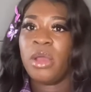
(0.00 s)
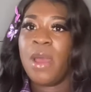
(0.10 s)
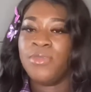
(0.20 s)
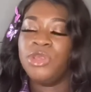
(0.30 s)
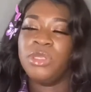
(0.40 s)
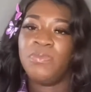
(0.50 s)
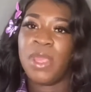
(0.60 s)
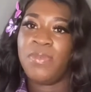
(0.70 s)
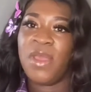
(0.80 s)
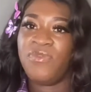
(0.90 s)
I'm using
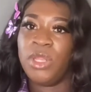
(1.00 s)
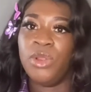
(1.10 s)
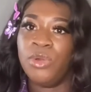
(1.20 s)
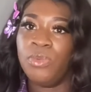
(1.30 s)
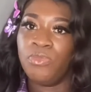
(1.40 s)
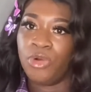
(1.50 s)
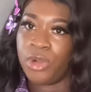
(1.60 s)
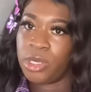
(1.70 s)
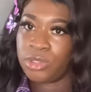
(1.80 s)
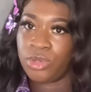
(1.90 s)
baby Aveeno
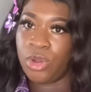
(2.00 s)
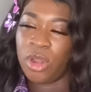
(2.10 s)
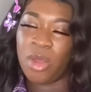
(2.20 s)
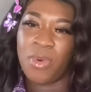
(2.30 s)
products on her.